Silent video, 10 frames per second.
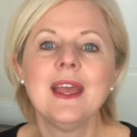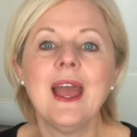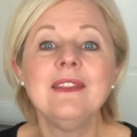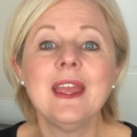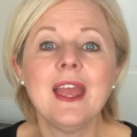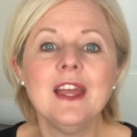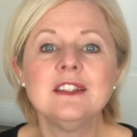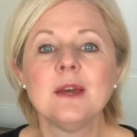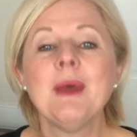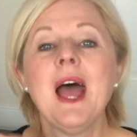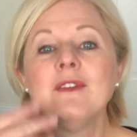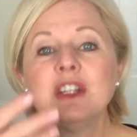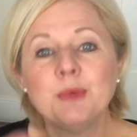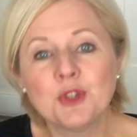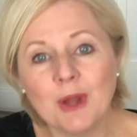and they end up having
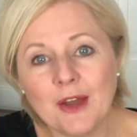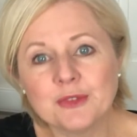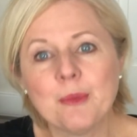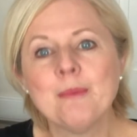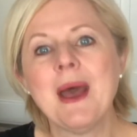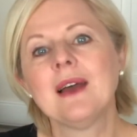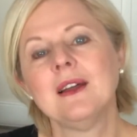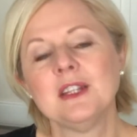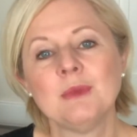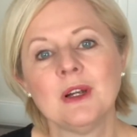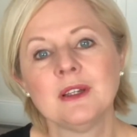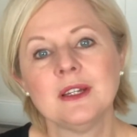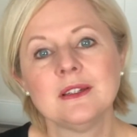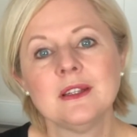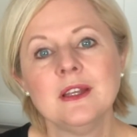to put their house back on the market.